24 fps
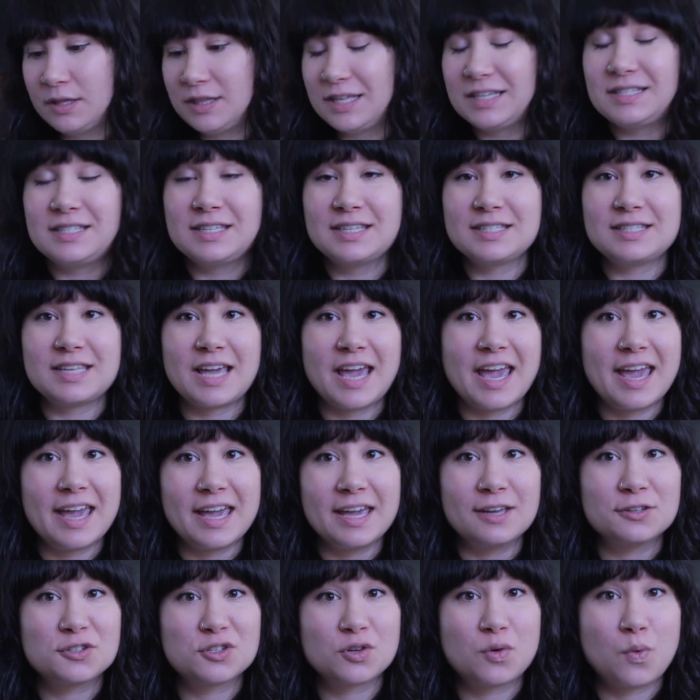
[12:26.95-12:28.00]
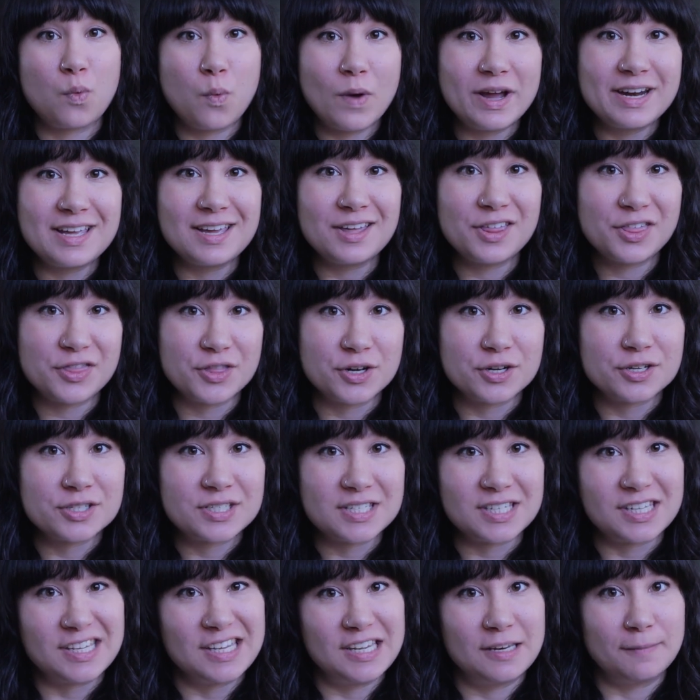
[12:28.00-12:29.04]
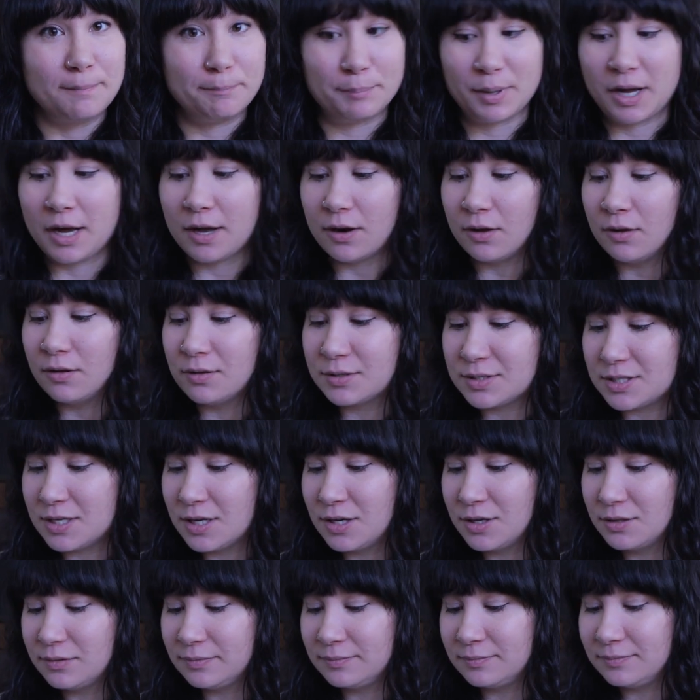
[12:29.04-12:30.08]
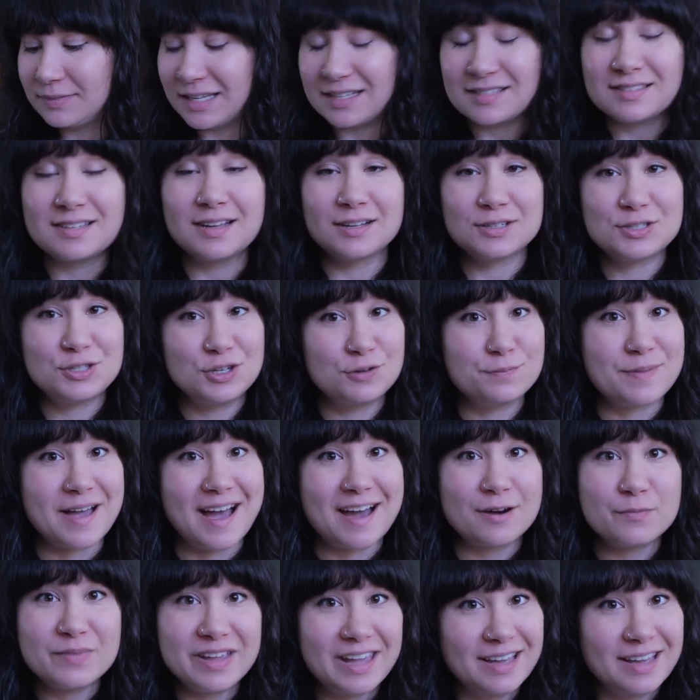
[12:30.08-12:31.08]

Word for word: This is a 2013 bottle, so that's not too bad.